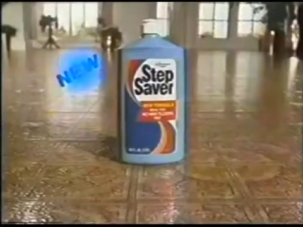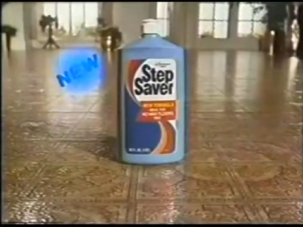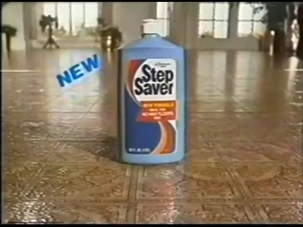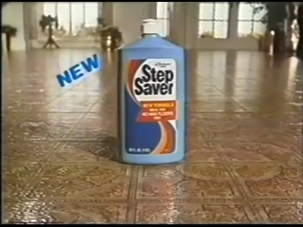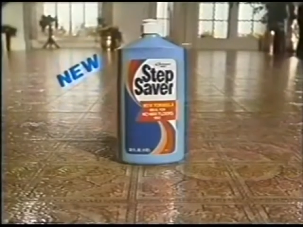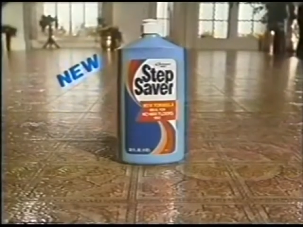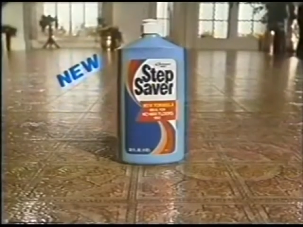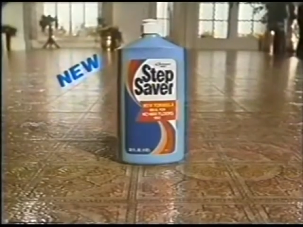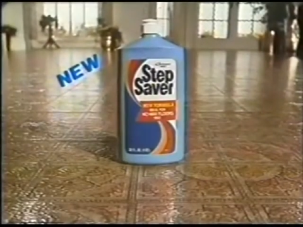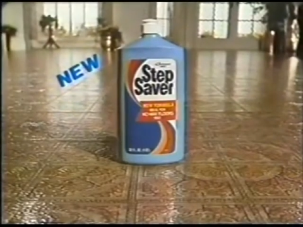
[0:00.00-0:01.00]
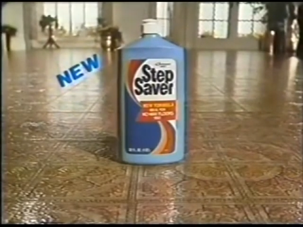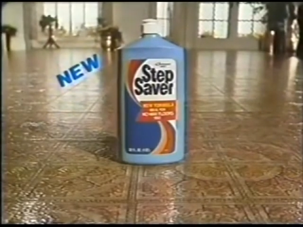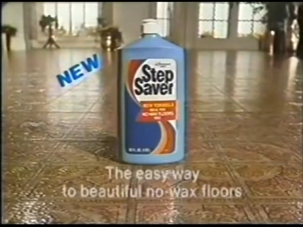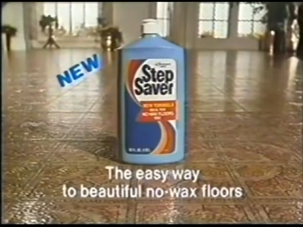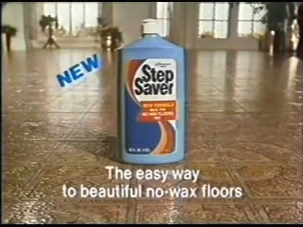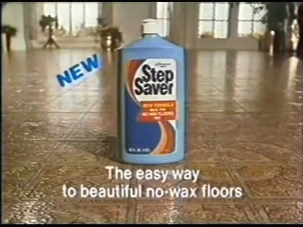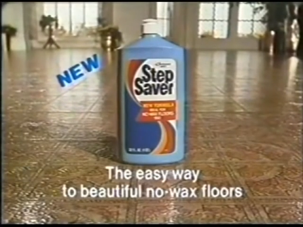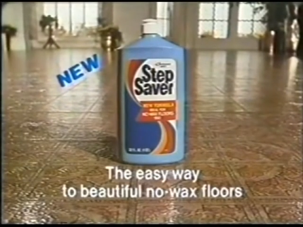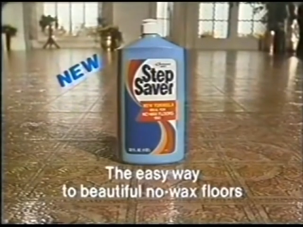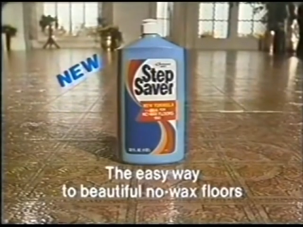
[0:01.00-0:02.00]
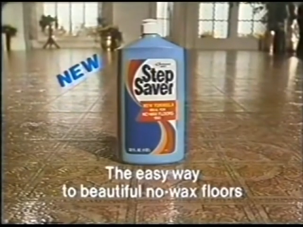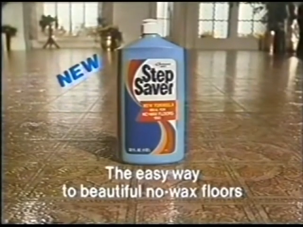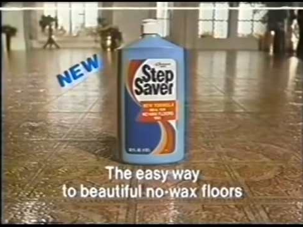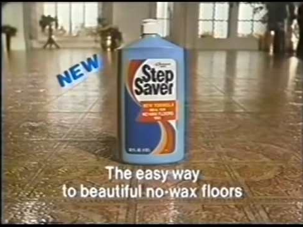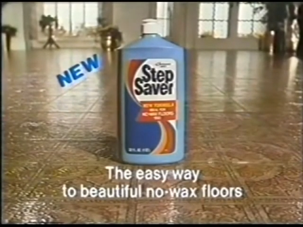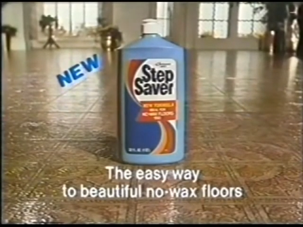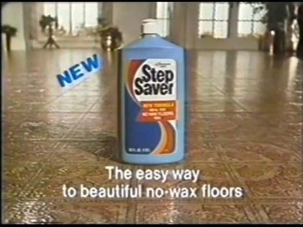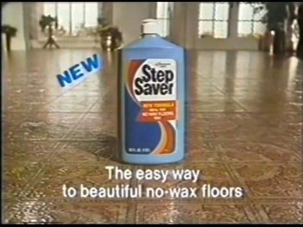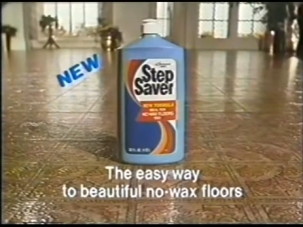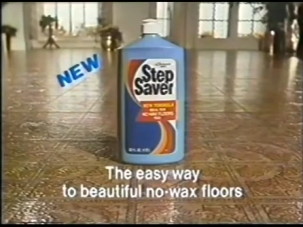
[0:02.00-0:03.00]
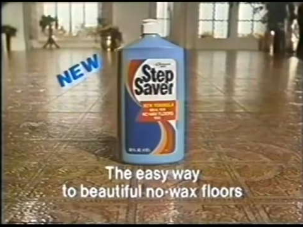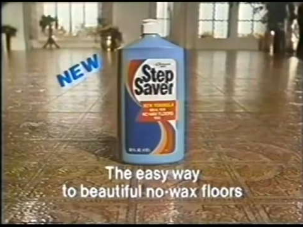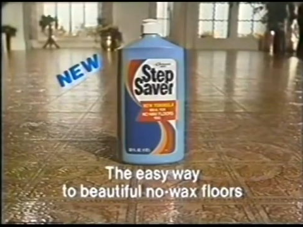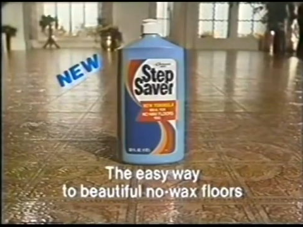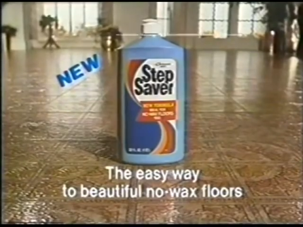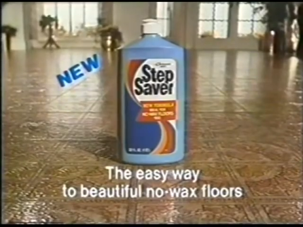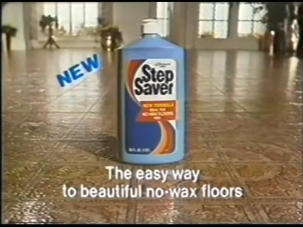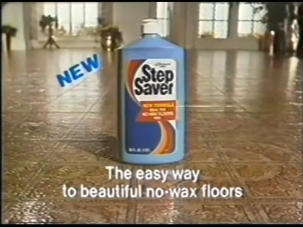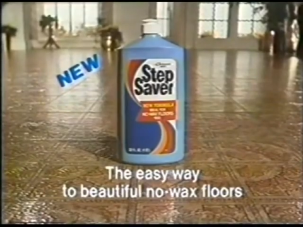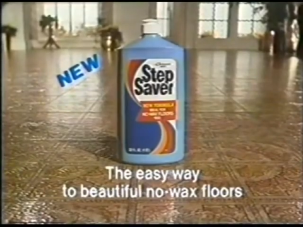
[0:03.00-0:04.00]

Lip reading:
No face is visible, so there are no lips to read.